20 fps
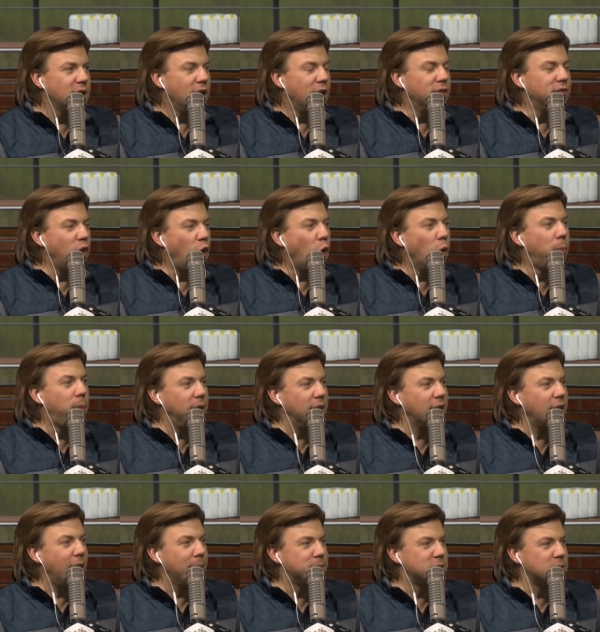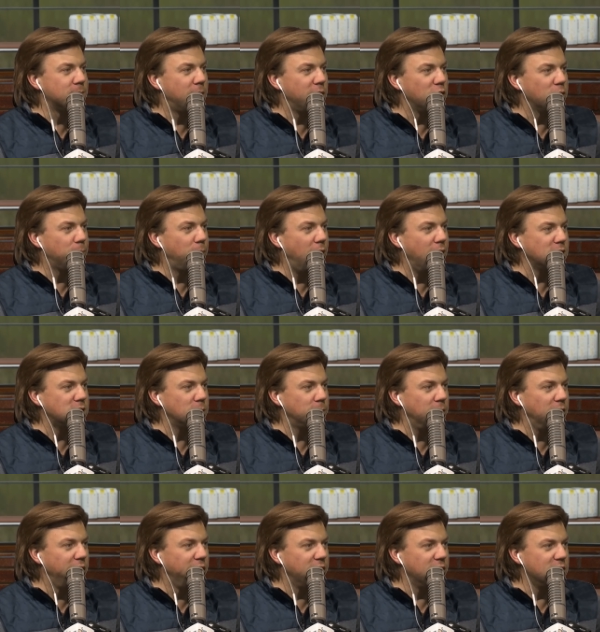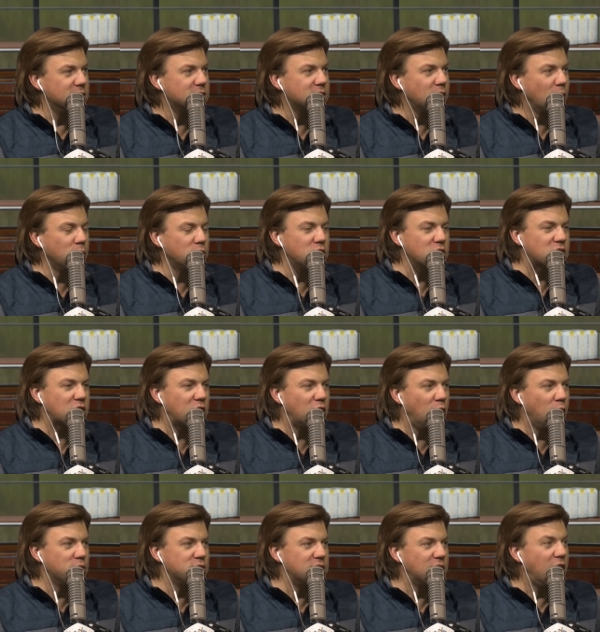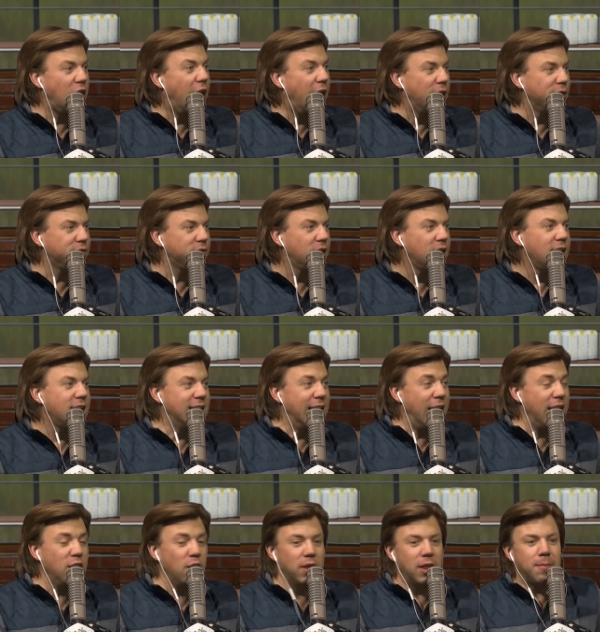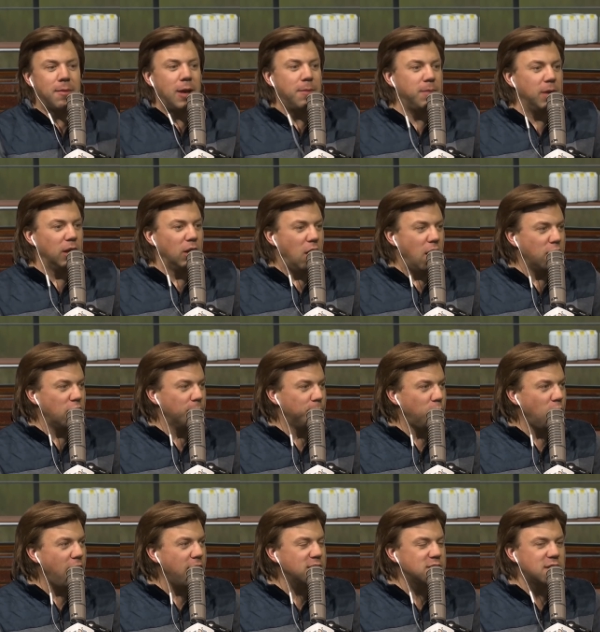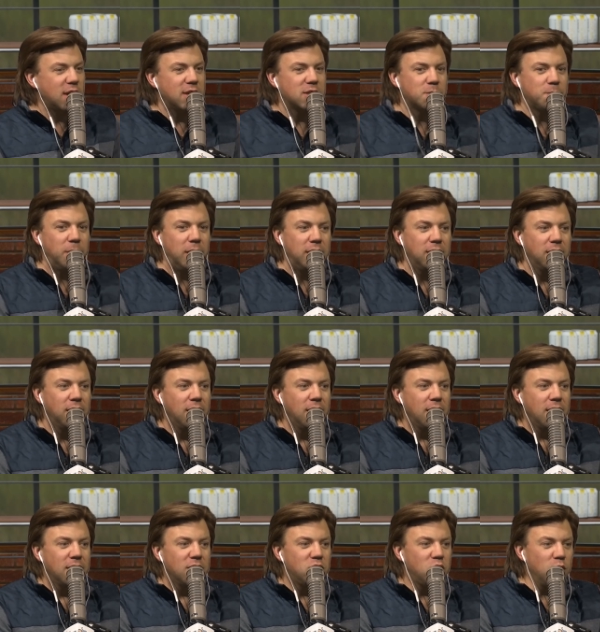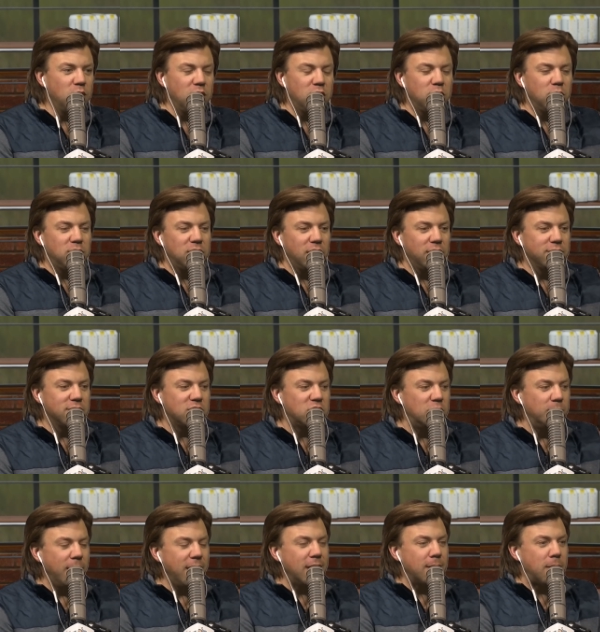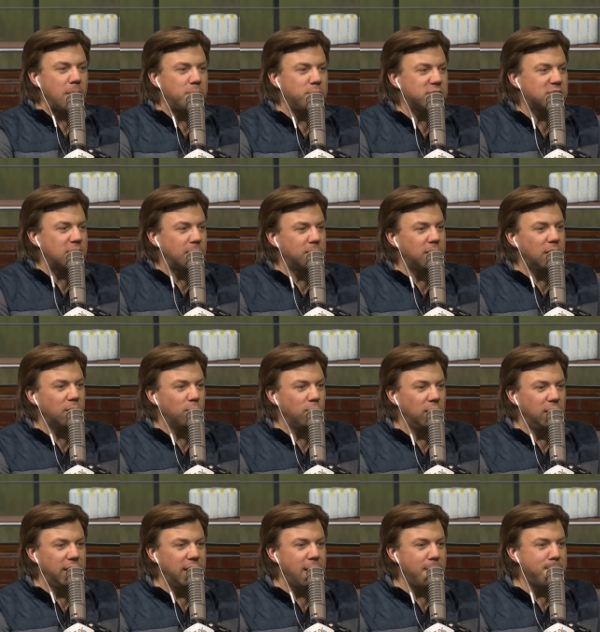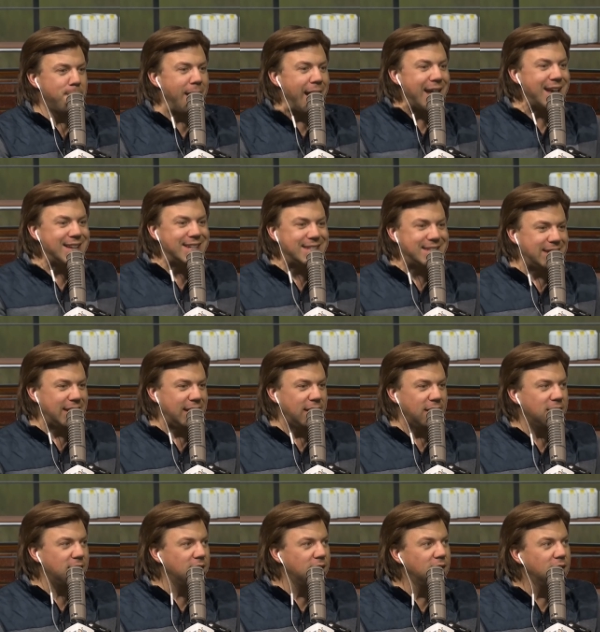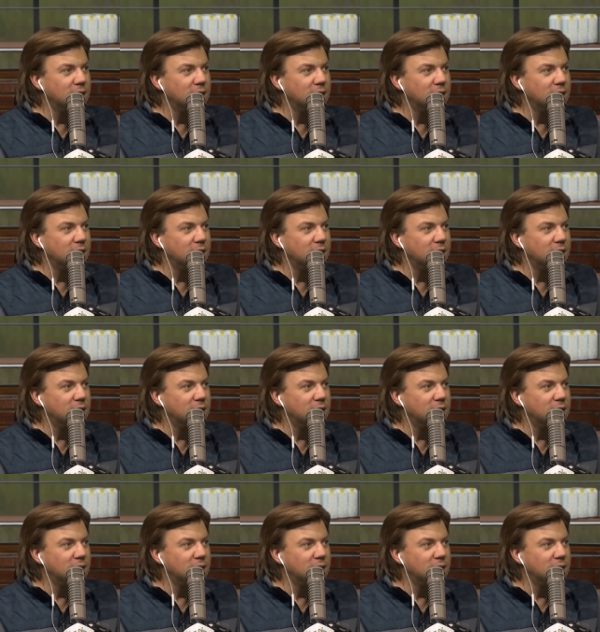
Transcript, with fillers: of opening up some other possibilities. Don't just close it off. Now, I know that might be a longer process, but do the due diligence. You might come up with something really amazing